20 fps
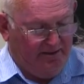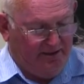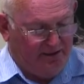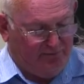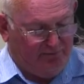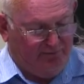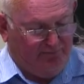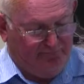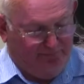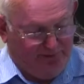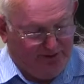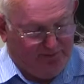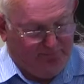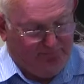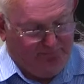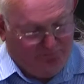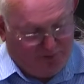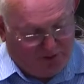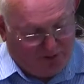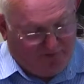This was
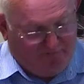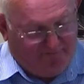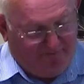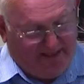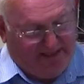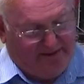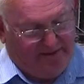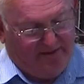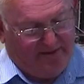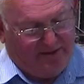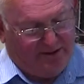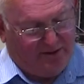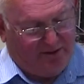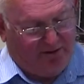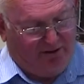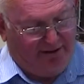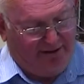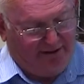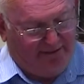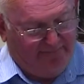sort of led to the
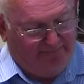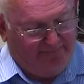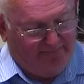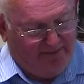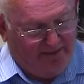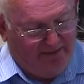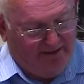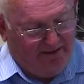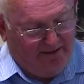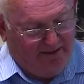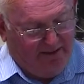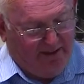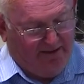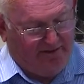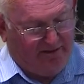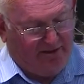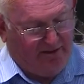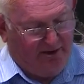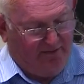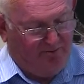strike,
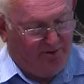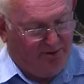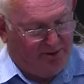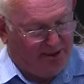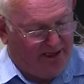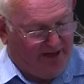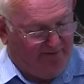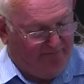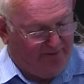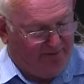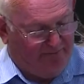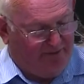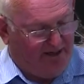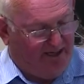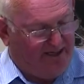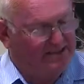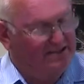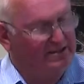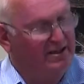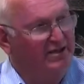and the Commonwealth Government
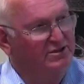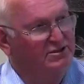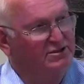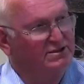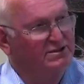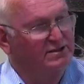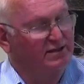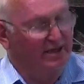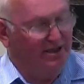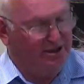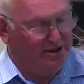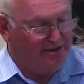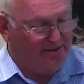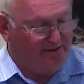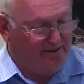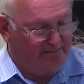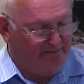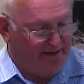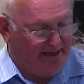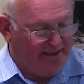passed
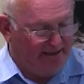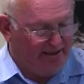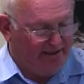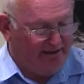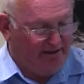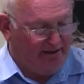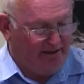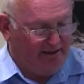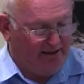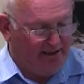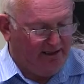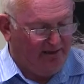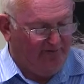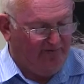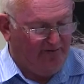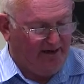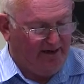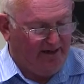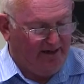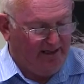legislation making it
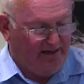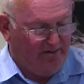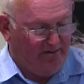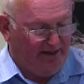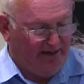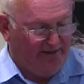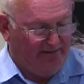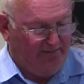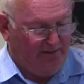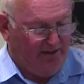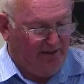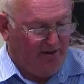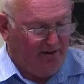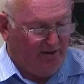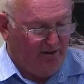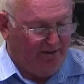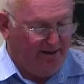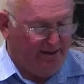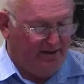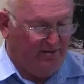illegal for anyone
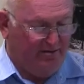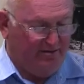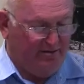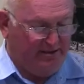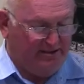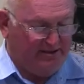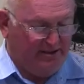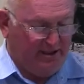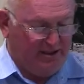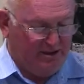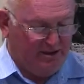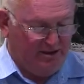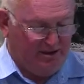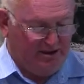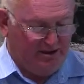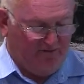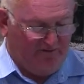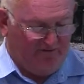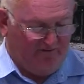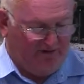or any
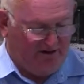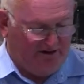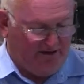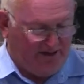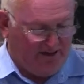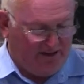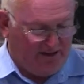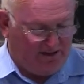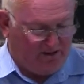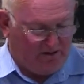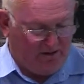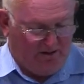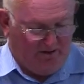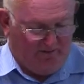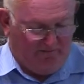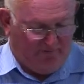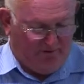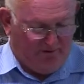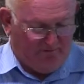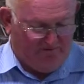organisation to provide any
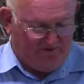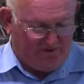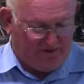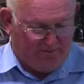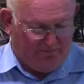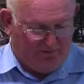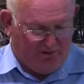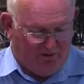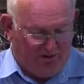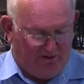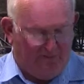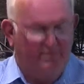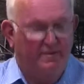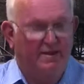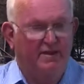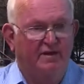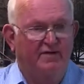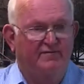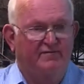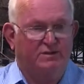form of support
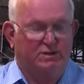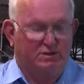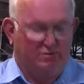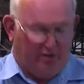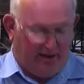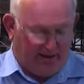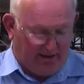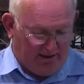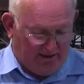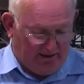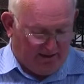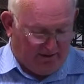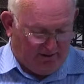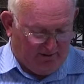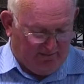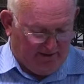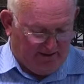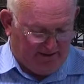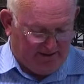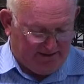for striking
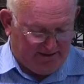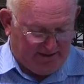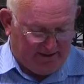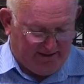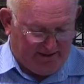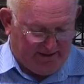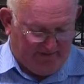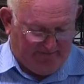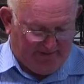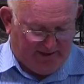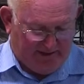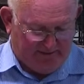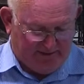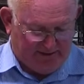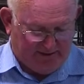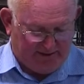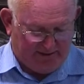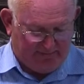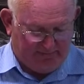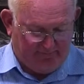coal miners and their
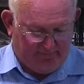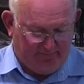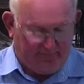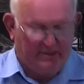families.